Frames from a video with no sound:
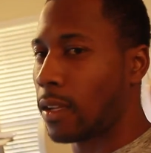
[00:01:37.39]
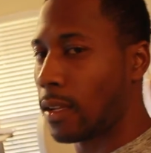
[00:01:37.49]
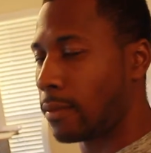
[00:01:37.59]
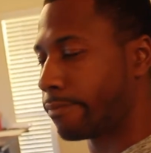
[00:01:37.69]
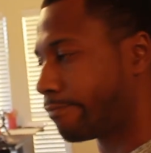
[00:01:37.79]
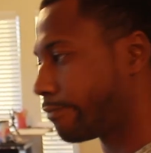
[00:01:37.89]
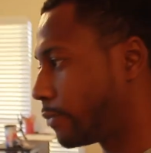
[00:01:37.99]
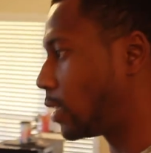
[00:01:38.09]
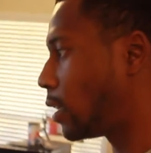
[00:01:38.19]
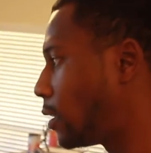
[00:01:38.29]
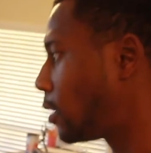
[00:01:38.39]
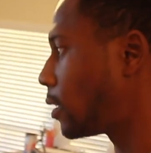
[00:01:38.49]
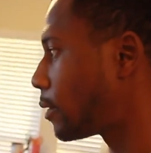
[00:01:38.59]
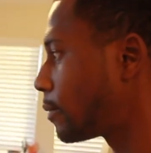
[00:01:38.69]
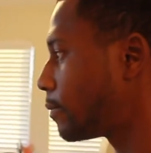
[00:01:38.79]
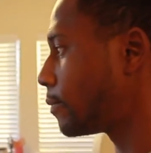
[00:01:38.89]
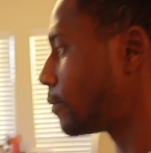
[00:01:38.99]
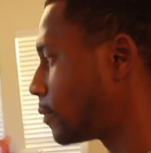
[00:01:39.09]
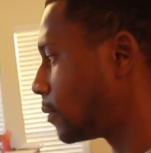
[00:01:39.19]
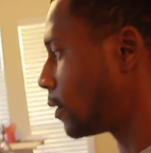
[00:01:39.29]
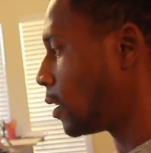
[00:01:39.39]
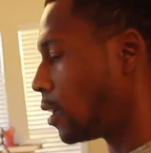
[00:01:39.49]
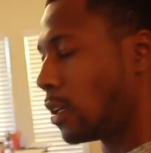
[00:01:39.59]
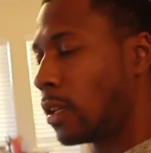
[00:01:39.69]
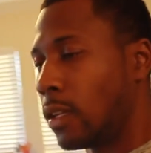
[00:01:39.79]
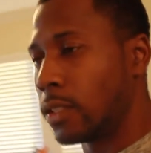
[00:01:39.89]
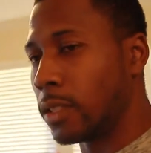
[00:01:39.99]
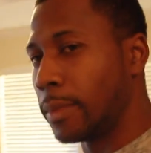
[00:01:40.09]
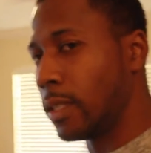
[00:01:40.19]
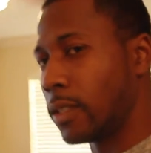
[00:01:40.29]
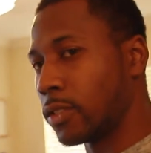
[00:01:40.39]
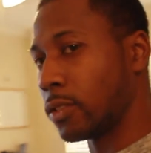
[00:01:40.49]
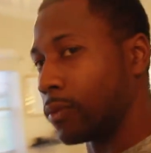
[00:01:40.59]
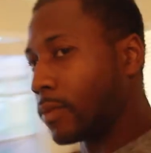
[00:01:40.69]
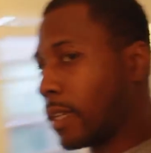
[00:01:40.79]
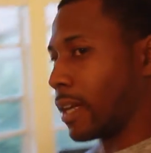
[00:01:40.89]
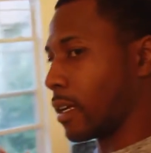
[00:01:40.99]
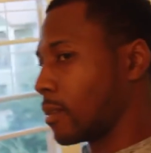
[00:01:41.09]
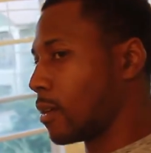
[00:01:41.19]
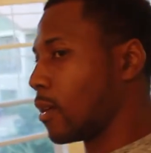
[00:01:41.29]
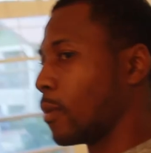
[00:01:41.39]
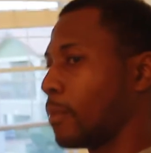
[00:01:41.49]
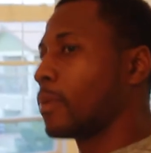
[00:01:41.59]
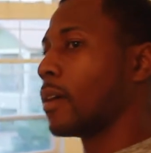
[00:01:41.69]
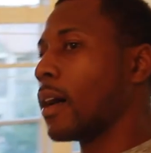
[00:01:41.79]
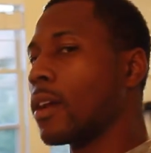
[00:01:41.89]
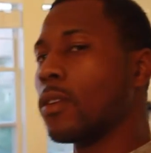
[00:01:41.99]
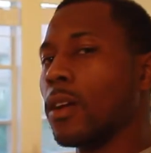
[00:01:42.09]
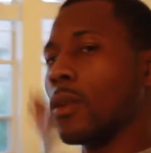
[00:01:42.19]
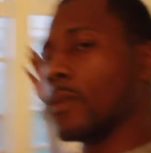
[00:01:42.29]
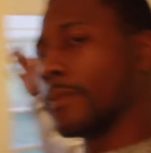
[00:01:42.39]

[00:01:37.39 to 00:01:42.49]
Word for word: Yep, sitting duck. She'll be here soon, I hope. I don't know.